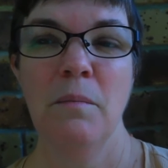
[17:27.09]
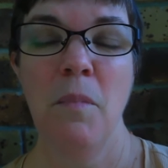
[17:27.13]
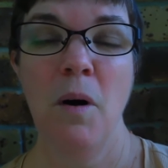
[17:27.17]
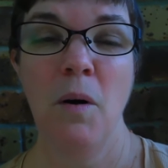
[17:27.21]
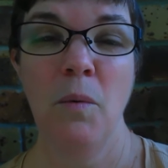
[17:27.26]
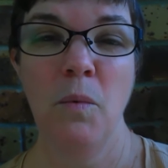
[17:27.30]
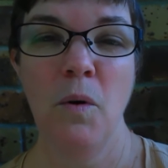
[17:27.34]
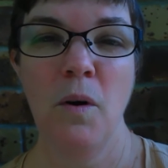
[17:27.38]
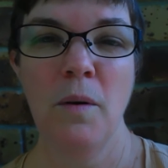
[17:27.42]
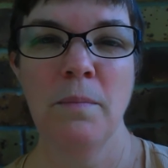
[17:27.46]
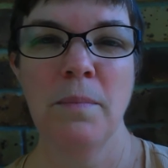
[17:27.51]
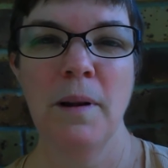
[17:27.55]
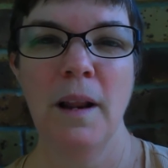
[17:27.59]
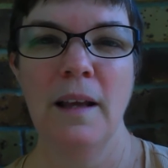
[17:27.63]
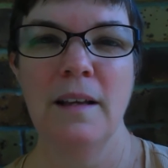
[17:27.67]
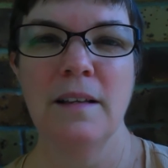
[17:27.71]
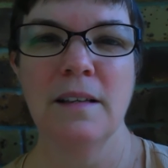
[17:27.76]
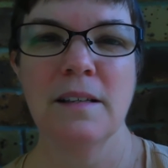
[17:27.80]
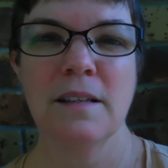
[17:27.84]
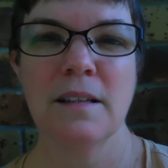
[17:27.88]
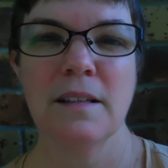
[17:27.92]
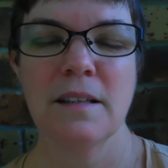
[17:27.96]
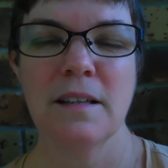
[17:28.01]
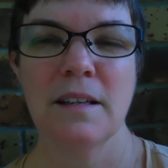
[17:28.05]
my
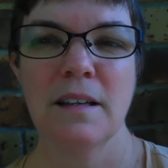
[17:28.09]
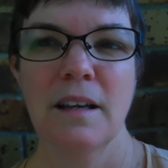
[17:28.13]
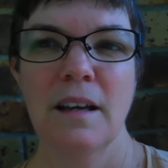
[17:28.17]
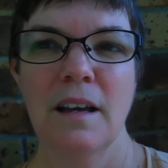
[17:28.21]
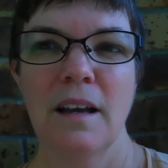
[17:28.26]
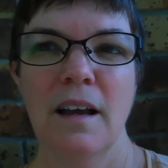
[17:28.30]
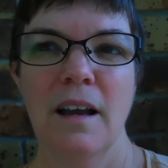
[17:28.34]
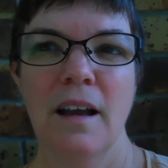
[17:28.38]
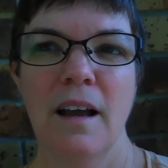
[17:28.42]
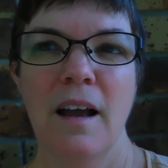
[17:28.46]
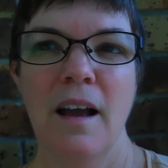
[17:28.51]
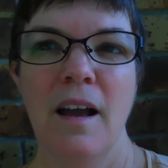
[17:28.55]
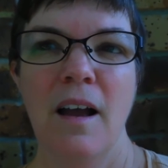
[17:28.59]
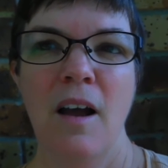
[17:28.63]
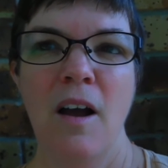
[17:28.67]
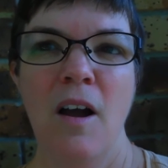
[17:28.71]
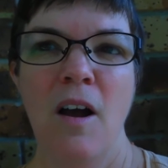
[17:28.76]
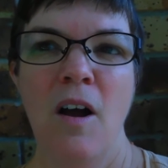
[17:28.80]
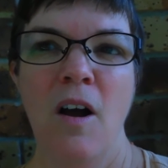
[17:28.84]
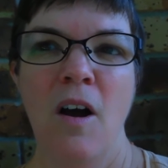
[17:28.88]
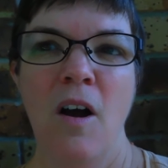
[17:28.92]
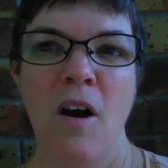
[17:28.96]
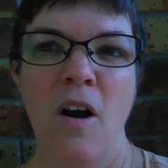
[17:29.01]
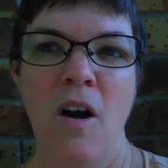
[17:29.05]

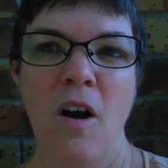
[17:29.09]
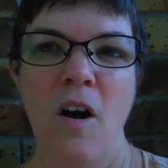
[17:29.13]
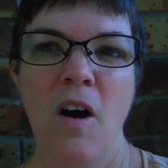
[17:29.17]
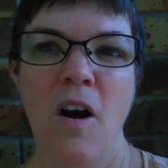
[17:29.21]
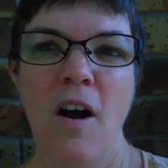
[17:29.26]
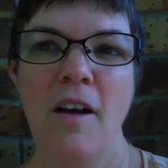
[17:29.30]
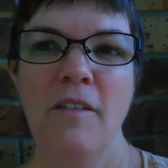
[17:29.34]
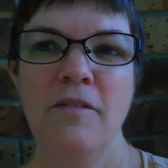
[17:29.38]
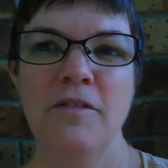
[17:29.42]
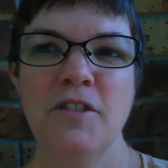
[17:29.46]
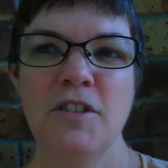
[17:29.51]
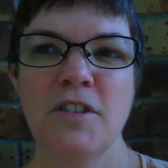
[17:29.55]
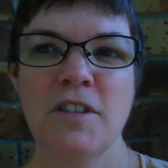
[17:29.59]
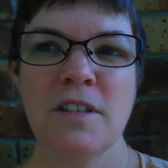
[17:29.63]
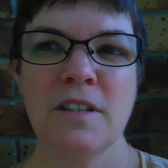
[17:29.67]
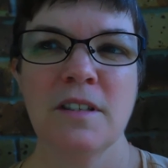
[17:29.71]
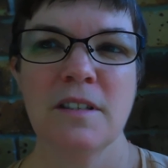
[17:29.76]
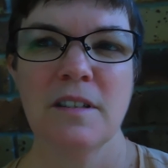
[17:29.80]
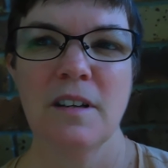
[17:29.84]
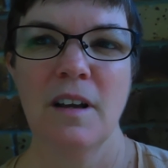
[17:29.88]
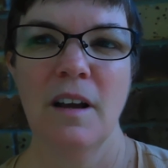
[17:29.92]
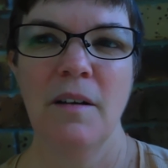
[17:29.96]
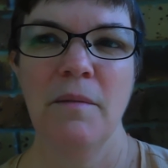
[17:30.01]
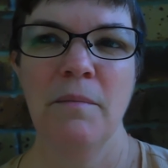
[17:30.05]
workplace. I've
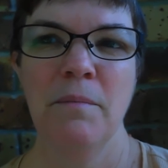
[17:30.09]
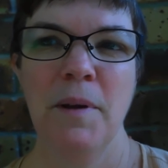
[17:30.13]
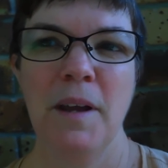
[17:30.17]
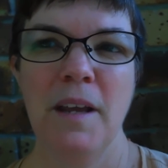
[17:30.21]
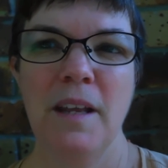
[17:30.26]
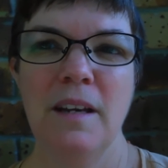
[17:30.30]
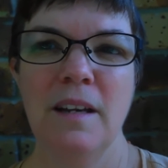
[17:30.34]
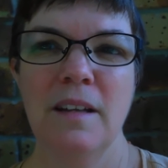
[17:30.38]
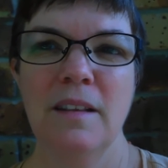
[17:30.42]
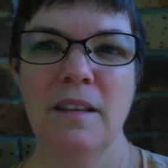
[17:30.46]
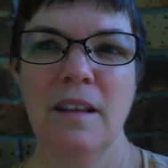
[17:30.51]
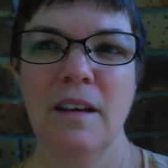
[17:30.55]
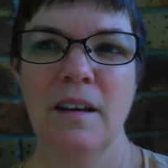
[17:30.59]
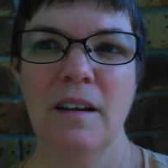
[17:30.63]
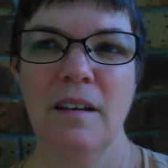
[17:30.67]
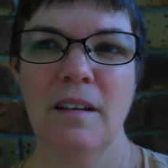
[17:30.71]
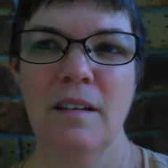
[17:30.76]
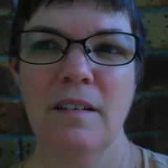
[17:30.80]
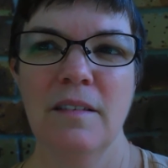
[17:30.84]
just been in the